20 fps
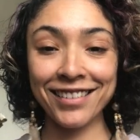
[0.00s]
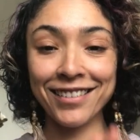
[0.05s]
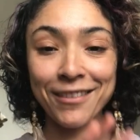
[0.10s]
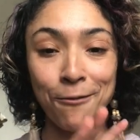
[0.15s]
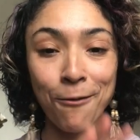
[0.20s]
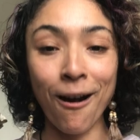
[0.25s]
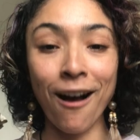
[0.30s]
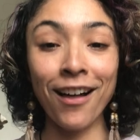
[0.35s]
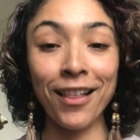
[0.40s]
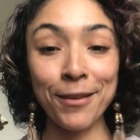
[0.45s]

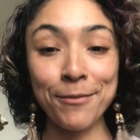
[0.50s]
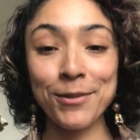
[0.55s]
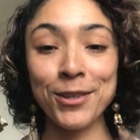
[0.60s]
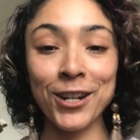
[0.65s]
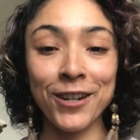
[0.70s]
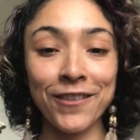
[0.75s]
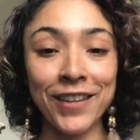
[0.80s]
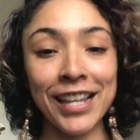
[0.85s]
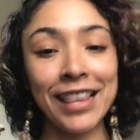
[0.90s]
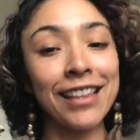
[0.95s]
while
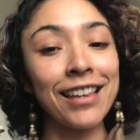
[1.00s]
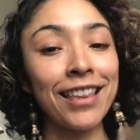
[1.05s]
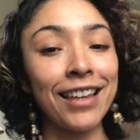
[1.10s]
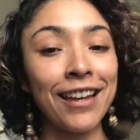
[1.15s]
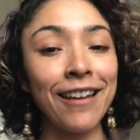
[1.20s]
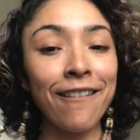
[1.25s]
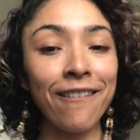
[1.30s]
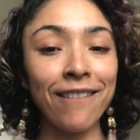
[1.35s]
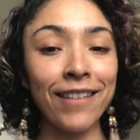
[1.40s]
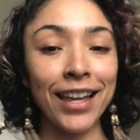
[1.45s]
observing the
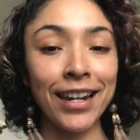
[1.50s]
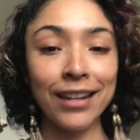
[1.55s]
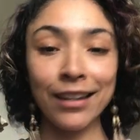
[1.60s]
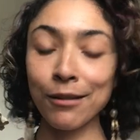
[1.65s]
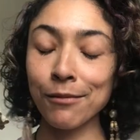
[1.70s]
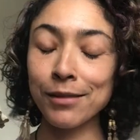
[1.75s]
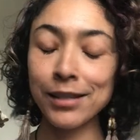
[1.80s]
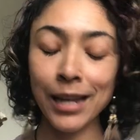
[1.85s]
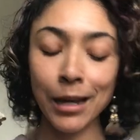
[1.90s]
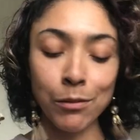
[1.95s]
leaf, and he
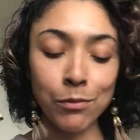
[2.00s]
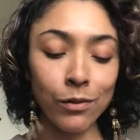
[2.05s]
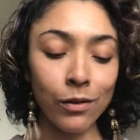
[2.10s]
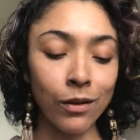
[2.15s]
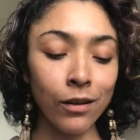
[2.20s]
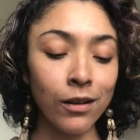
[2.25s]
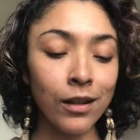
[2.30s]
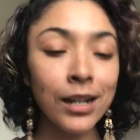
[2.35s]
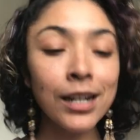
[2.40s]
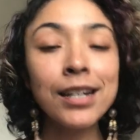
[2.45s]
was
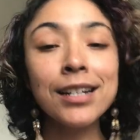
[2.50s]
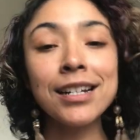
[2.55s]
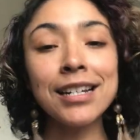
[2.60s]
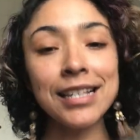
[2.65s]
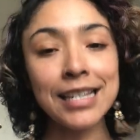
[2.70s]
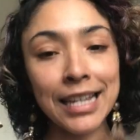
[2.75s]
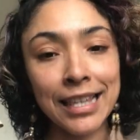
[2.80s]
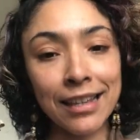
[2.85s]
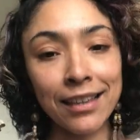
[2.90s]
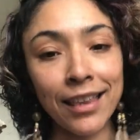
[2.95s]
able to
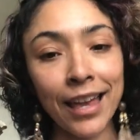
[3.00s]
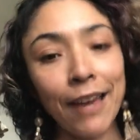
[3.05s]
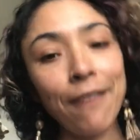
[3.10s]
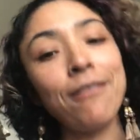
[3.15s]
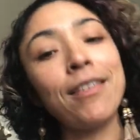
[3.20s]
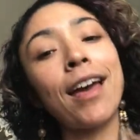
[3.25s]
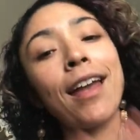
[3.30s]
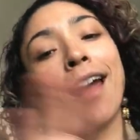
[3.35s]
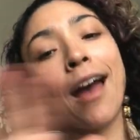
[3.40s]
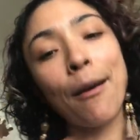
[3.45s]
see the life
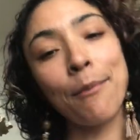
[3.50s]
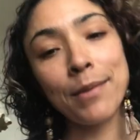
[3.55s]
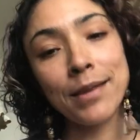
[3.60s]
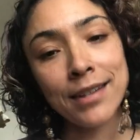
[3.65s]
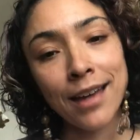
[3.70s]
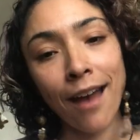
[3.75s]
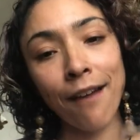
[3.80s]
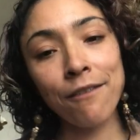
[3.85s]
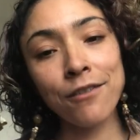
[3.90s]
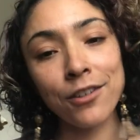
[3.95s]
that happened
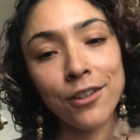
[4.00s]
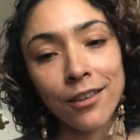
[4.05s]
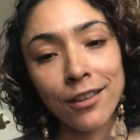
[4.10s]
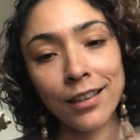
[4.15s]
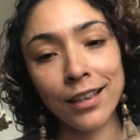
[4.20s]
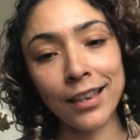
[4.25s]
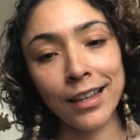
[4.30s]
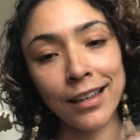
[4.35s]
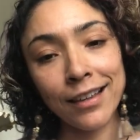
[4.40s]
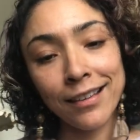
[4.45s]
after
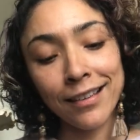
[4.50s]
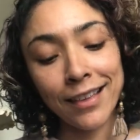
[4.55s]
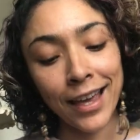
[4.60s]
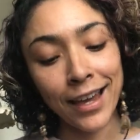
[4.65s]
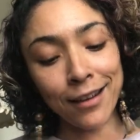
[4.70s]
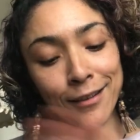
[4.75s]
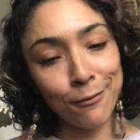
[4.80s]
the leaf,